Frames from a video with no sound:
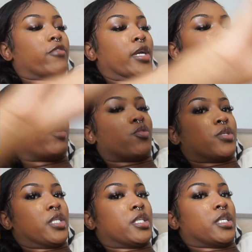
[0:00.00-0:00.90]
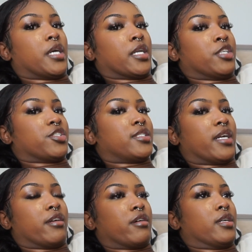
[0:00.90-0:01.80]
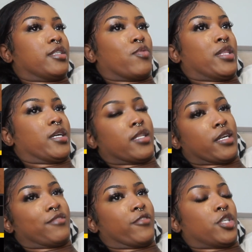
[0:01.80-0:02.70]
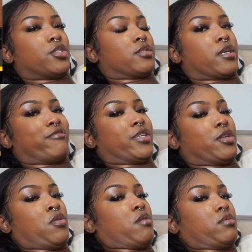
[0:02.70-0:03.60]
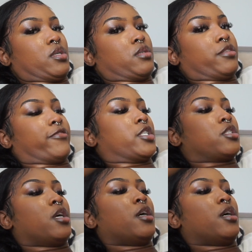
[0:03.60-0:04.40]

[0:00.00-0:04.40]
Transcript: And then I put it on 60 and I just stand there until I think that it's finished, because I don't really know how long it takes to finish.